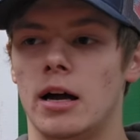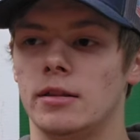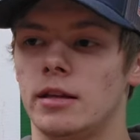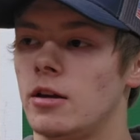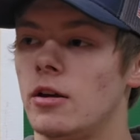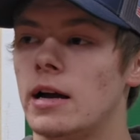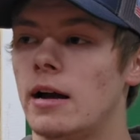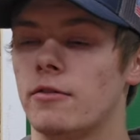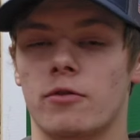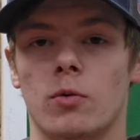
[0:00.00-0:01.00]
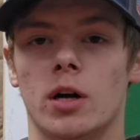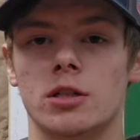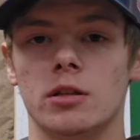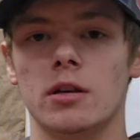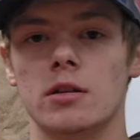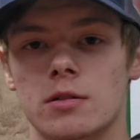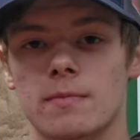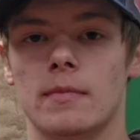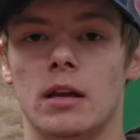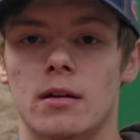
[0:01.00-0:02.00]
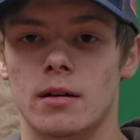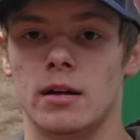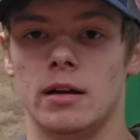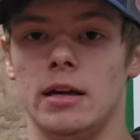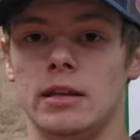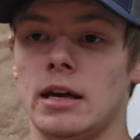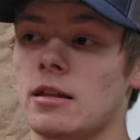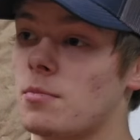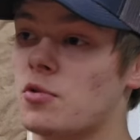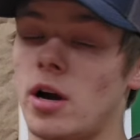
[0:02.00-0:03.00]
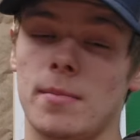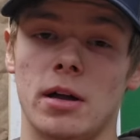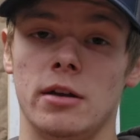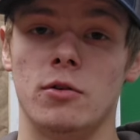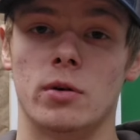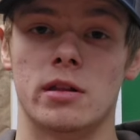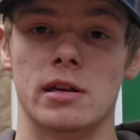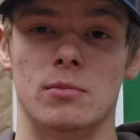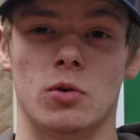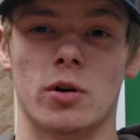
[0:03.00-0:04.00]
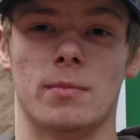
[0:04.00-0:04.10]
Thank you guys for watching this. Hit that subscribe button if you want to see more.